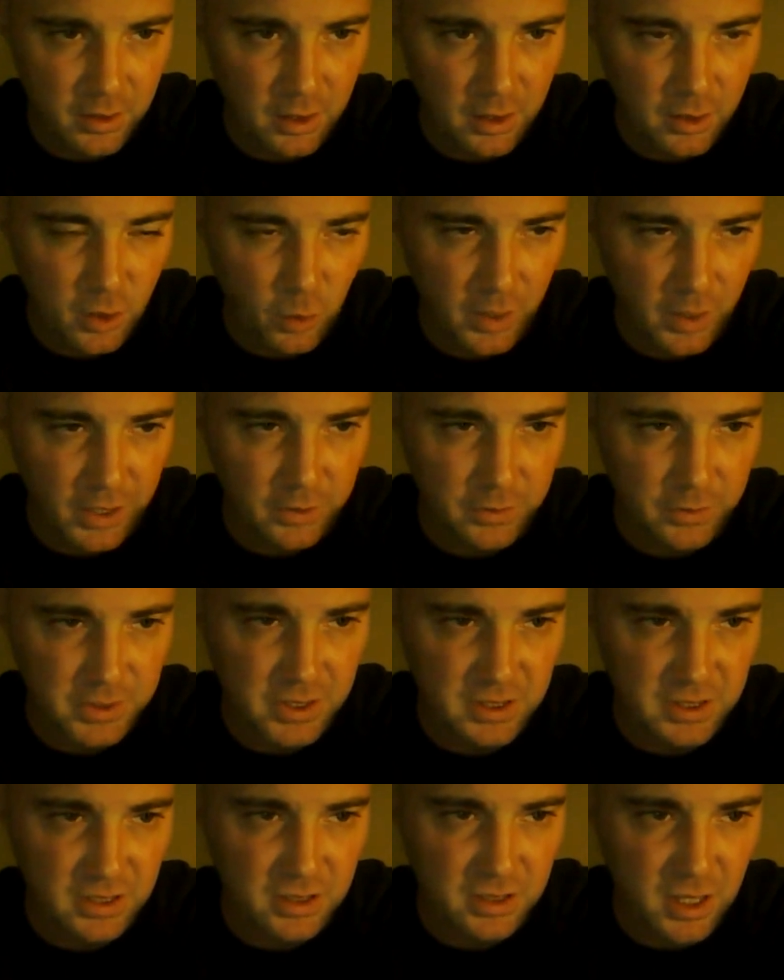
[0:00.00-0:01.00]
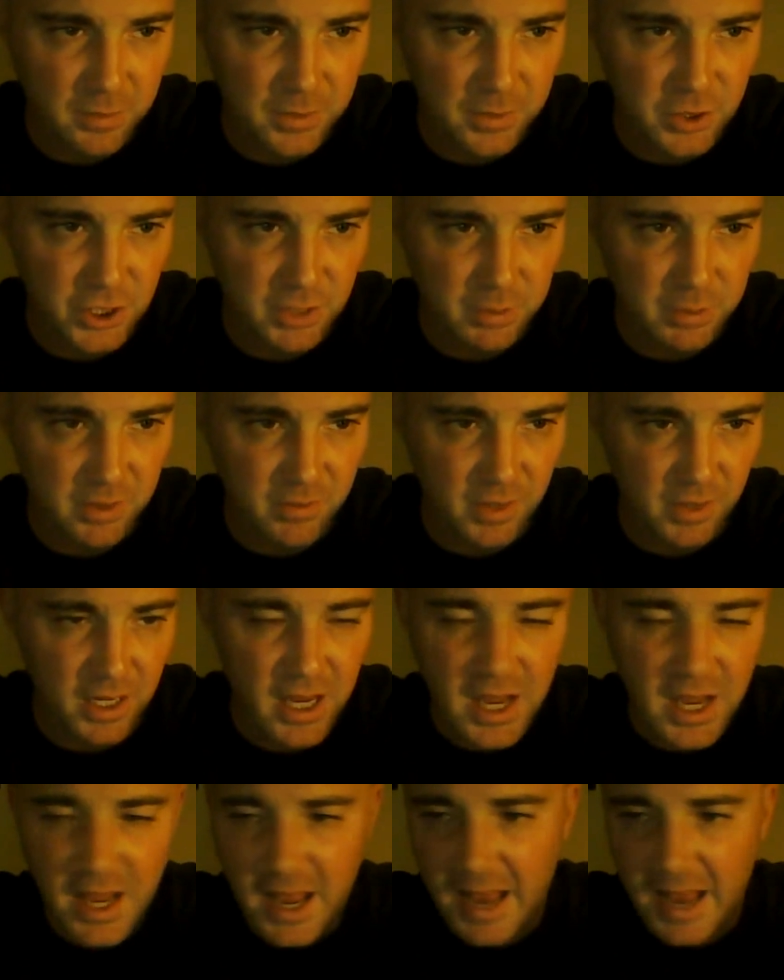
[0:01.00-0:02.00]
queen who sits atop the GPV.
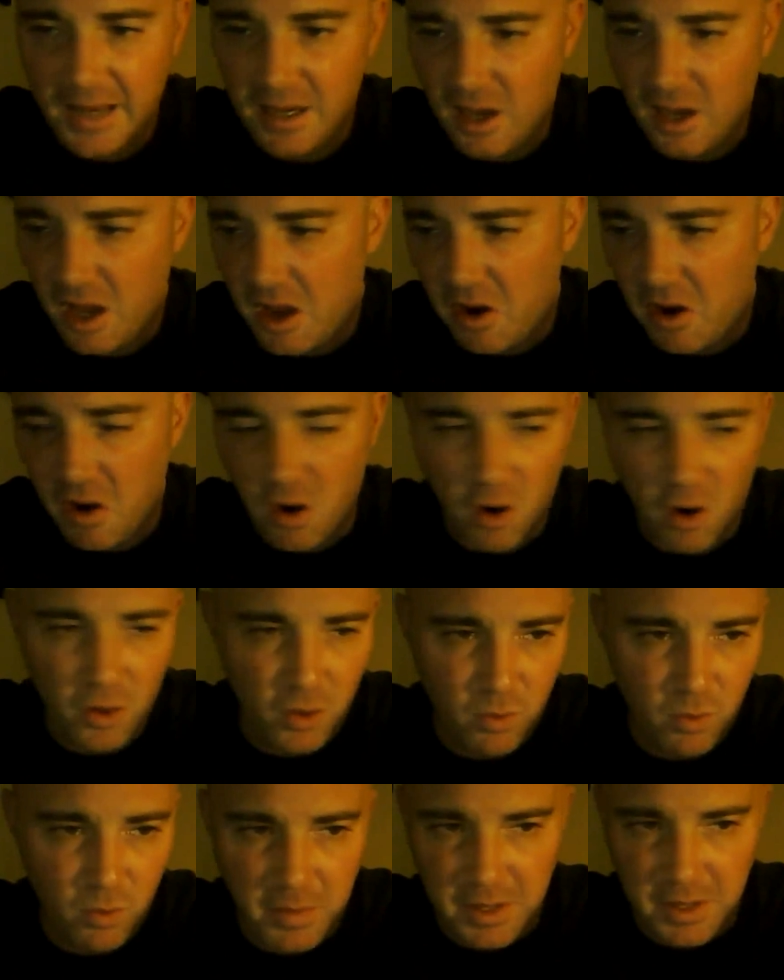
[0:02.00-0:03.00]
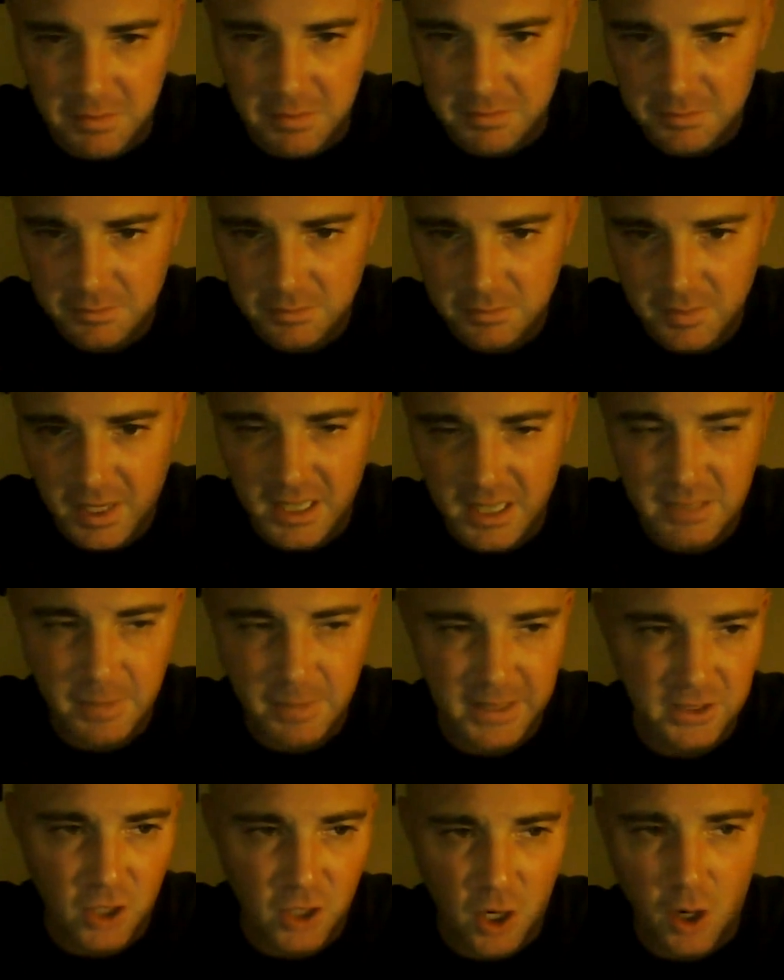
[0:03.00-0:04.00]
And all the women
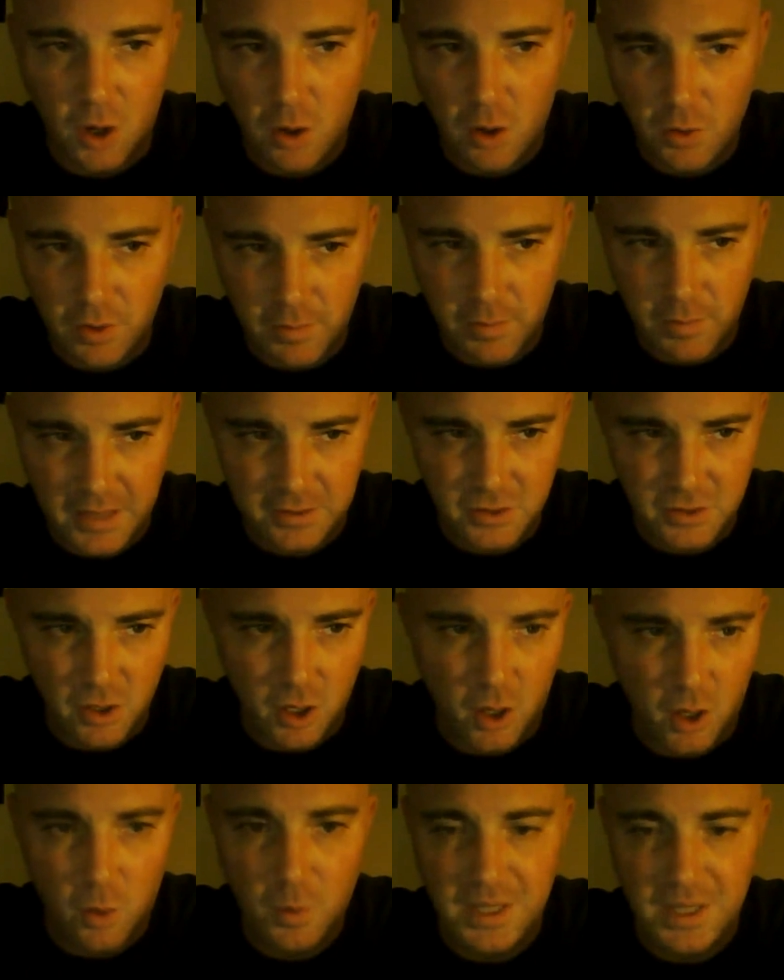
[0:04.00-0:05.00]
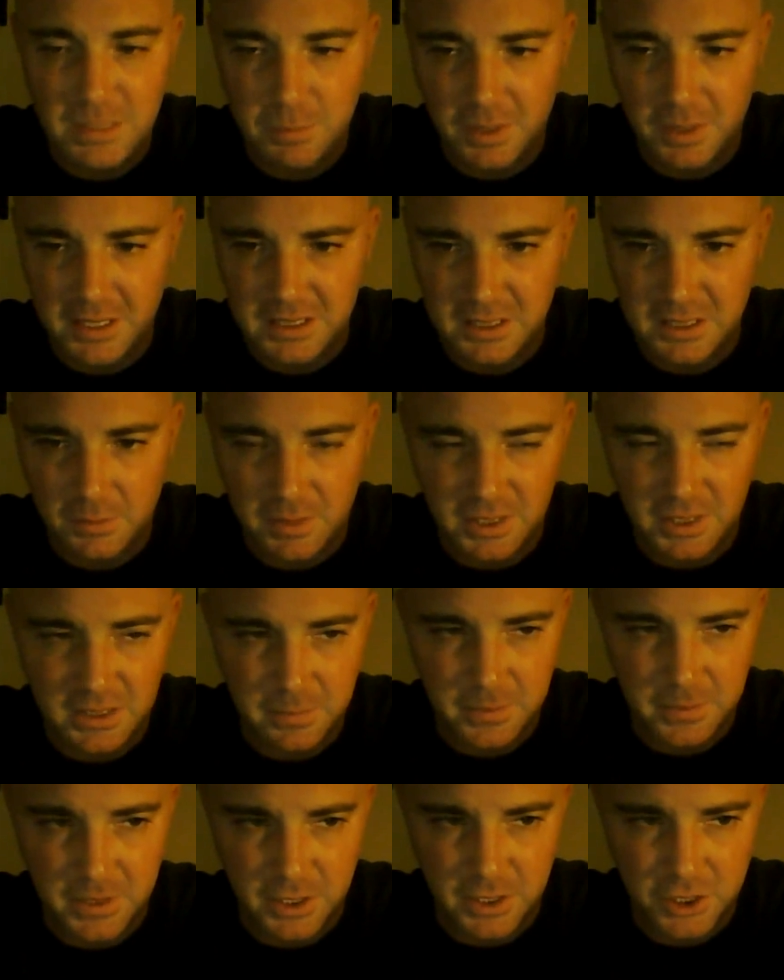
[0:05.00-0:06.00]
expect all the men to always place them in this
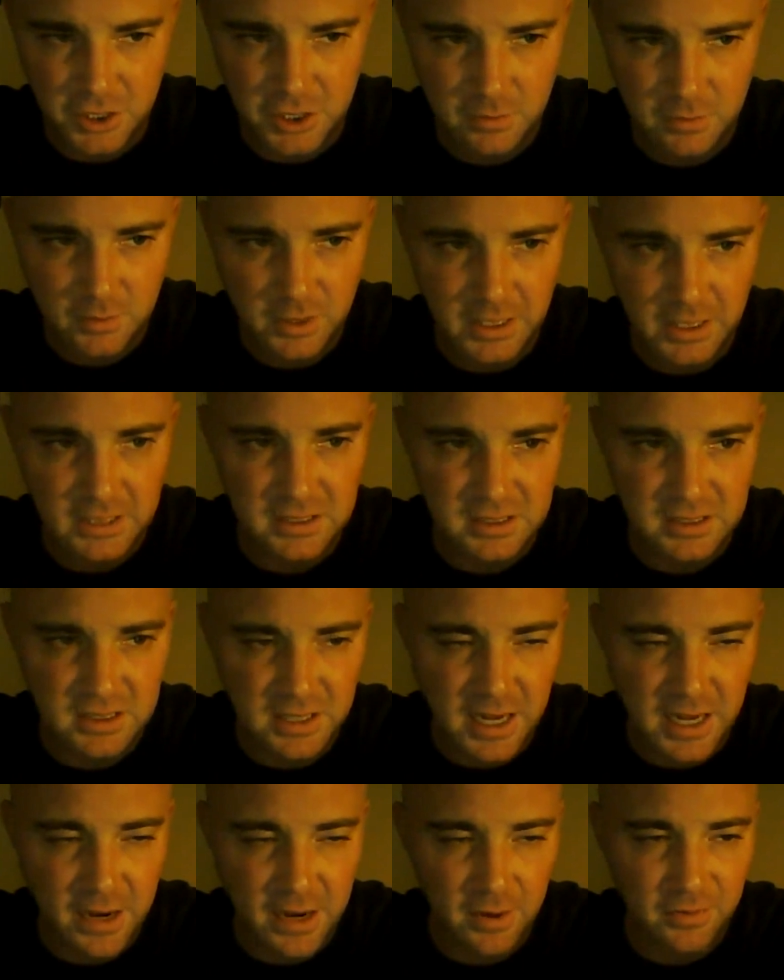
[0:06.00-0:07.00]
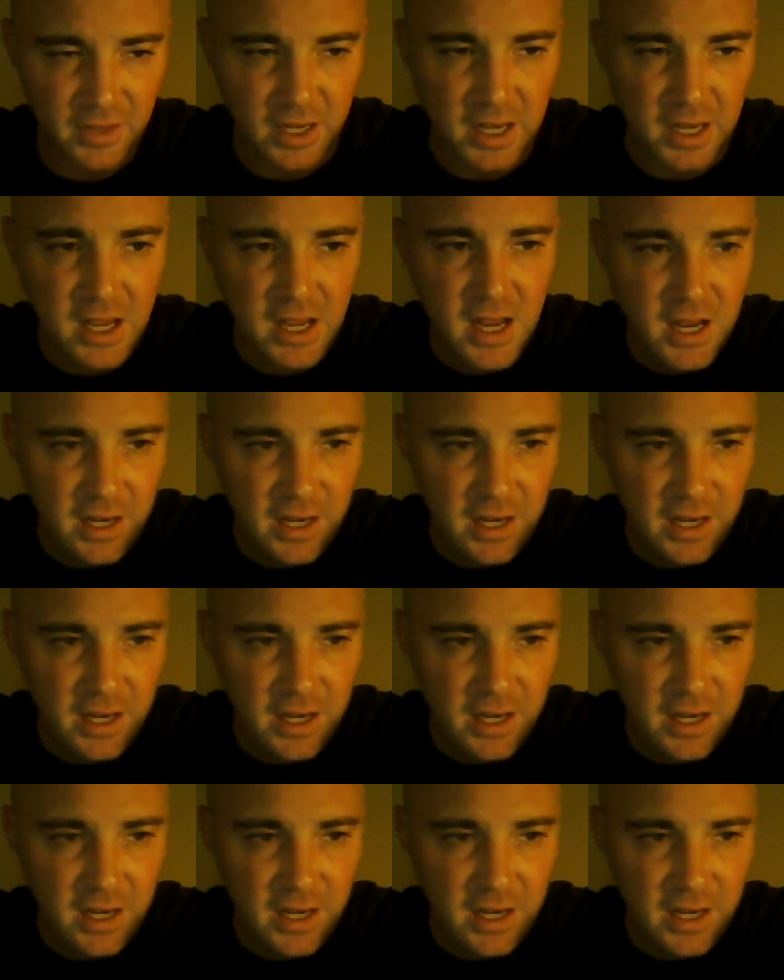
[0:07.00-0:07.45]
position. And it's this inherent thing.